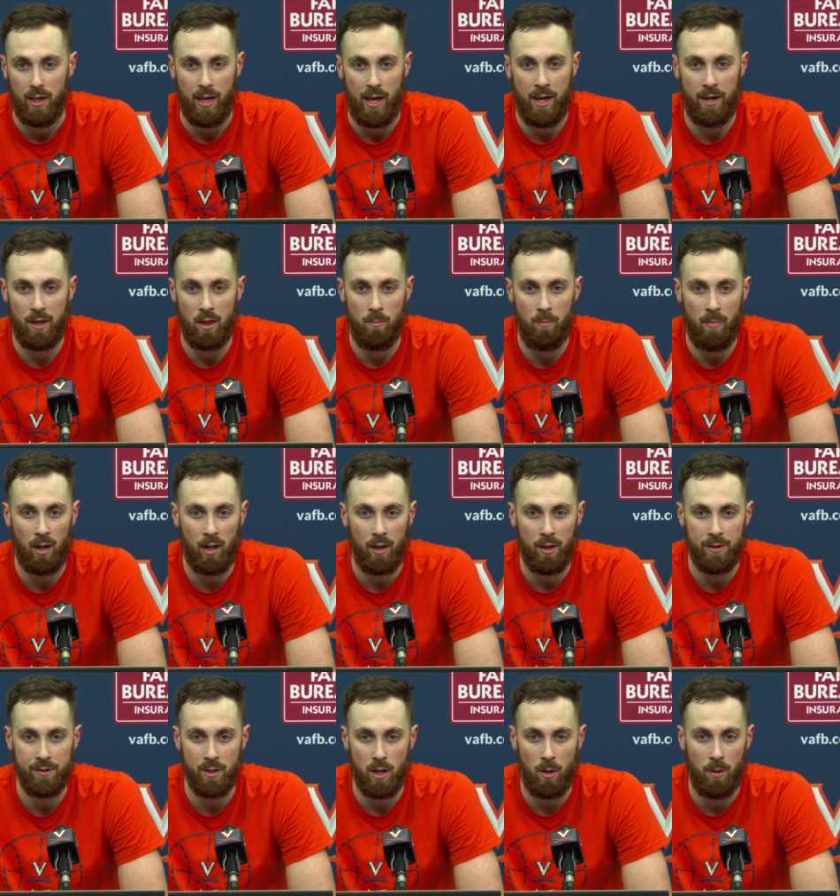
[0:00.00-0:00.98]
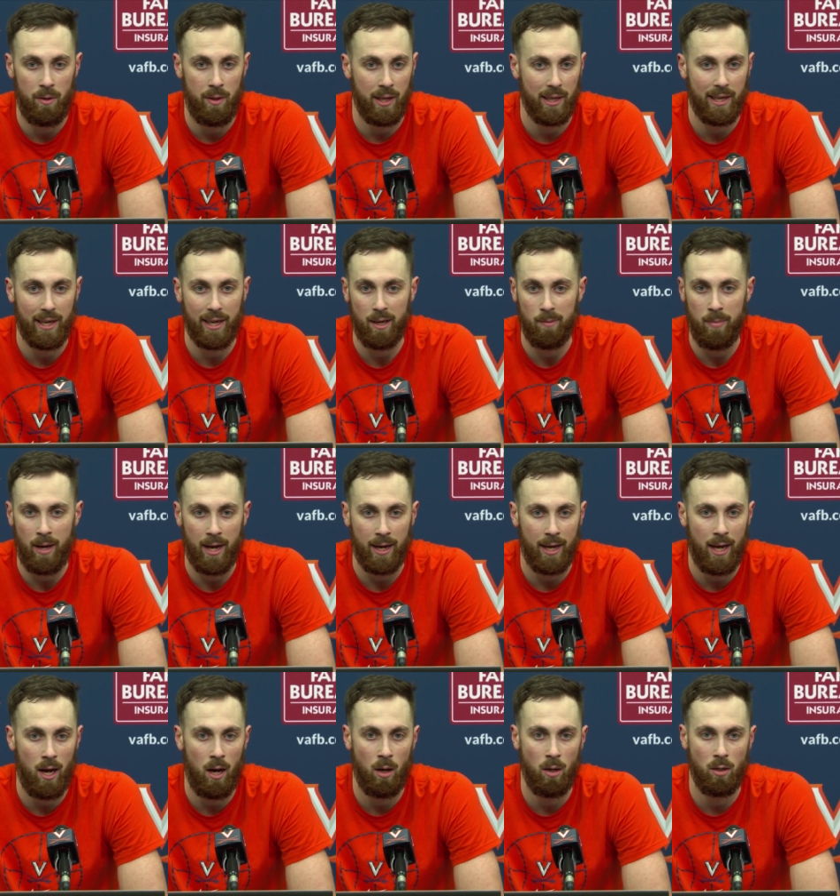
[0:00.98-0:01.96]
into the middle of the zone, then kick it
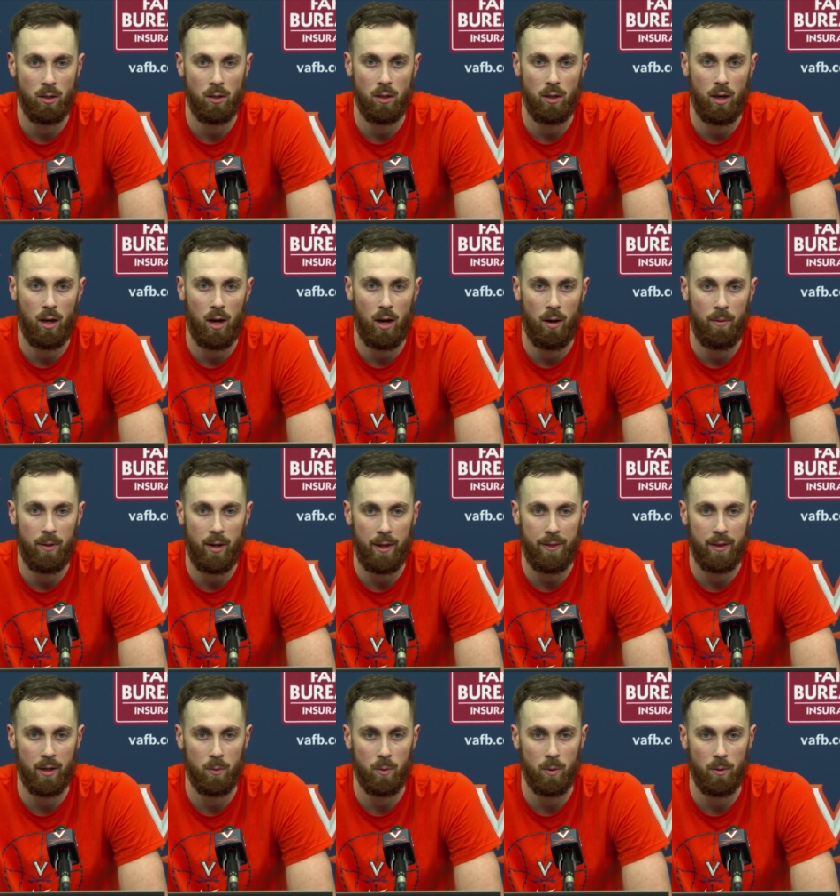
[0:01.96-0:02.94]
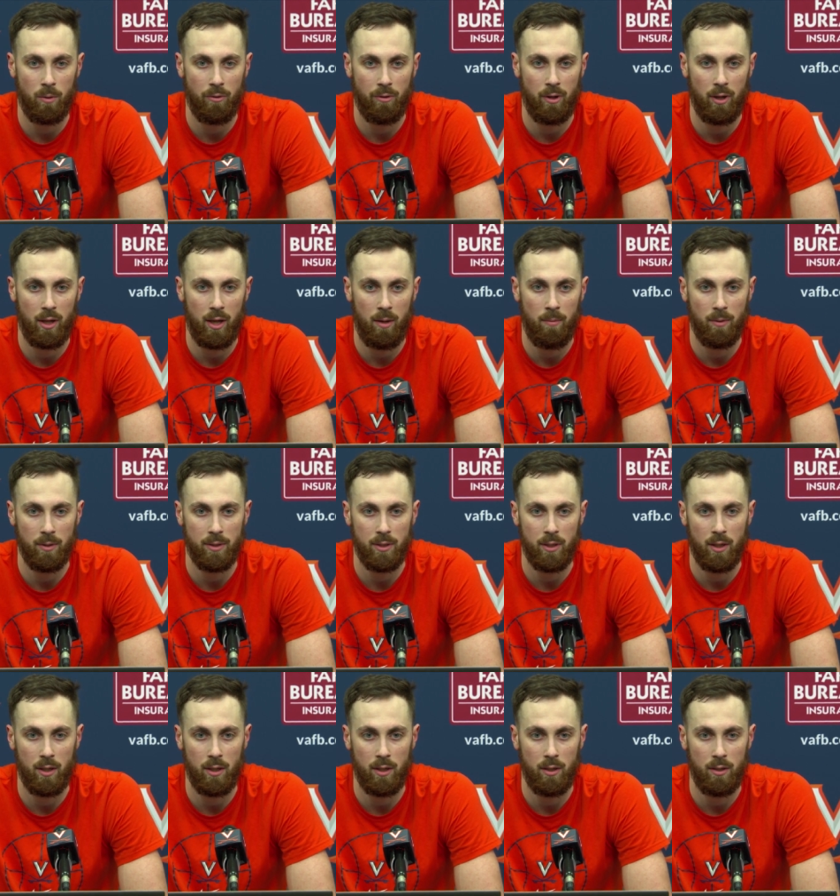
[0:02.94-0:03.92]
back out um, and I think we were really able
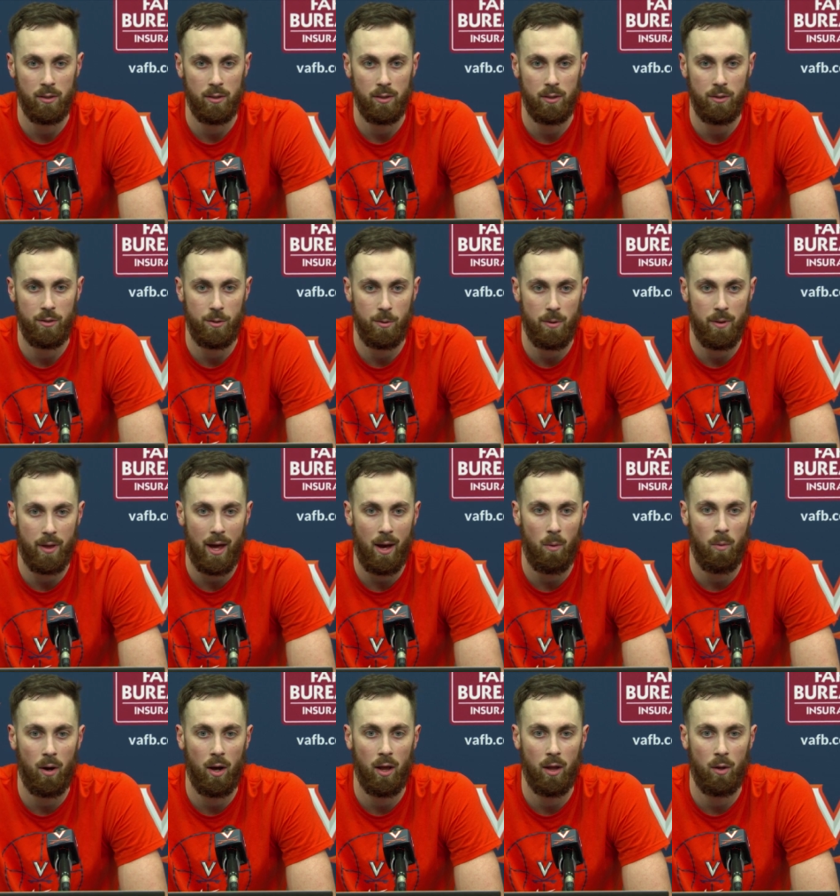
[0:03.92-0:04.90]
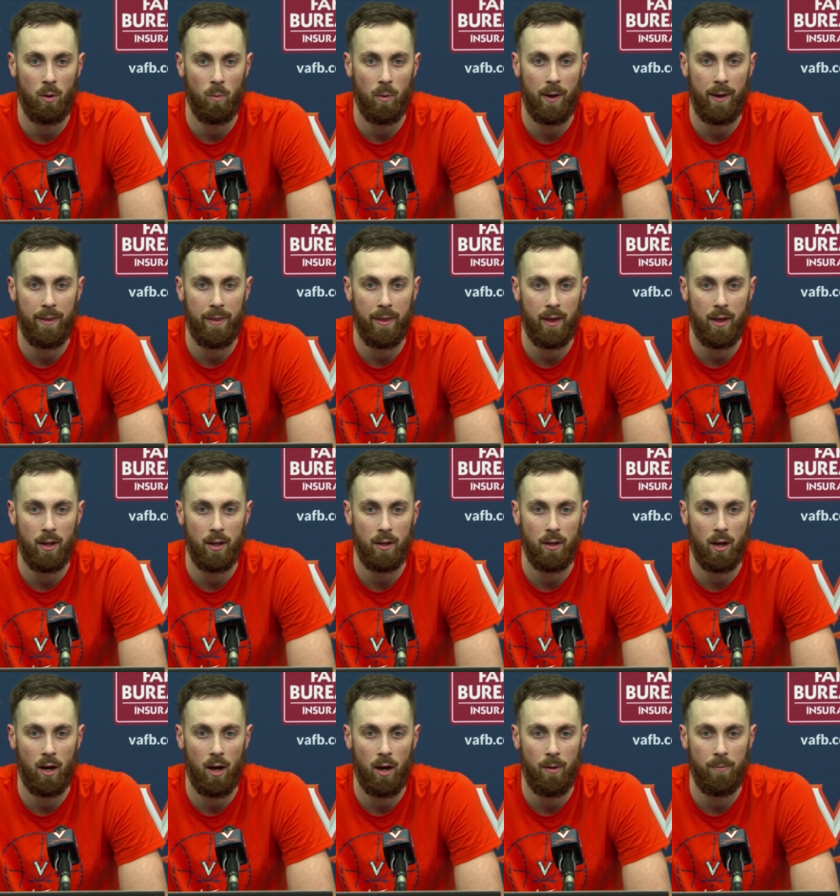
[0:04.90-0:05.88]
to do that well in a way that
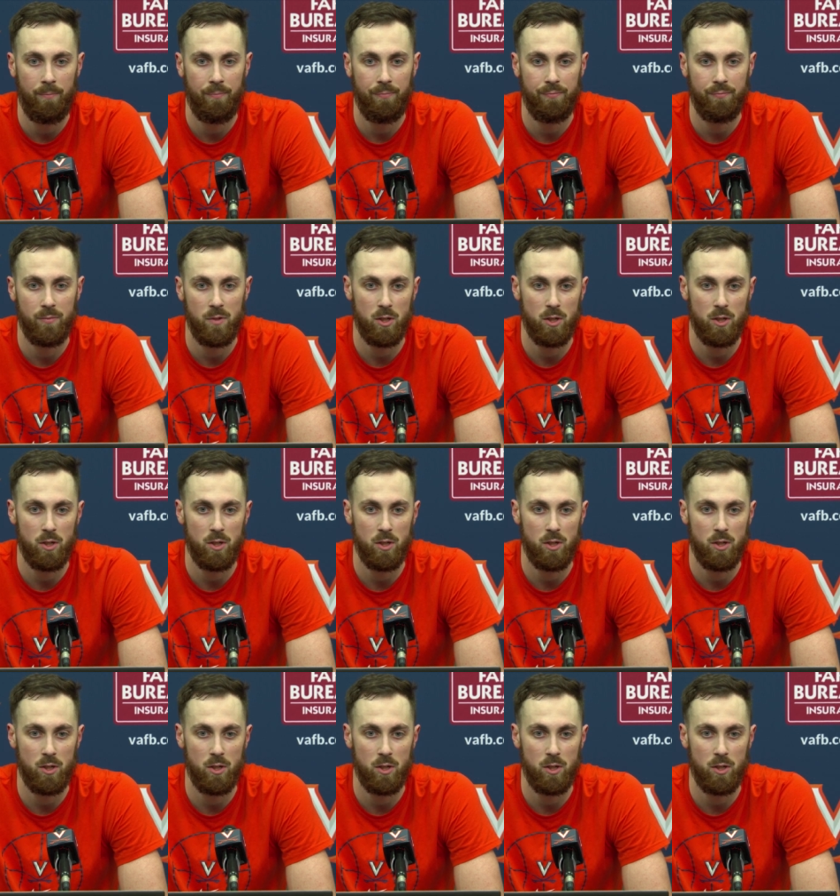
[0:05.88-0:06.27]
um,